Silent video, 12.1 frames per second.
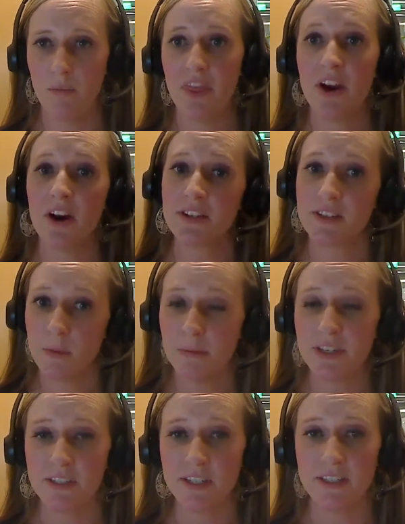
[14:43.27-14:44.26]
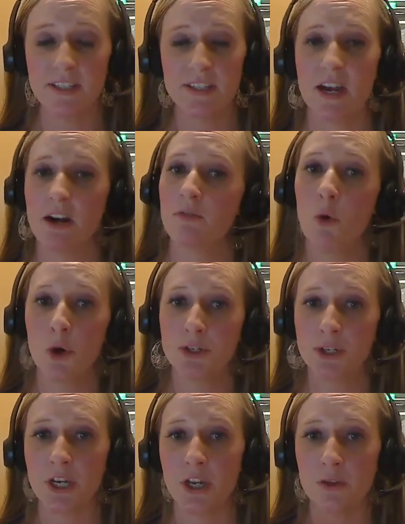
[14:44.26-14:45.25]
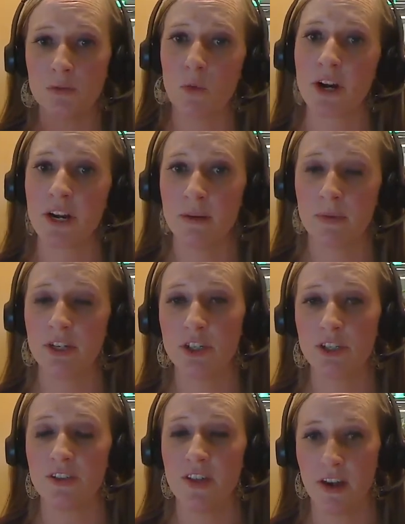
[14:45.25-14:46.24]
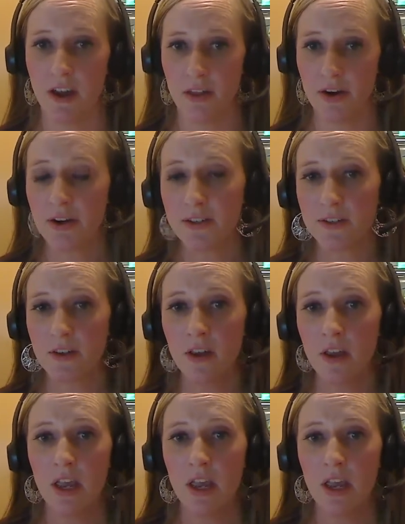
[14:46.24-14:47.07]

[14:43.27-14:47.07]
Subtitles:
there are some businesses that are, of course, going to use more images than others.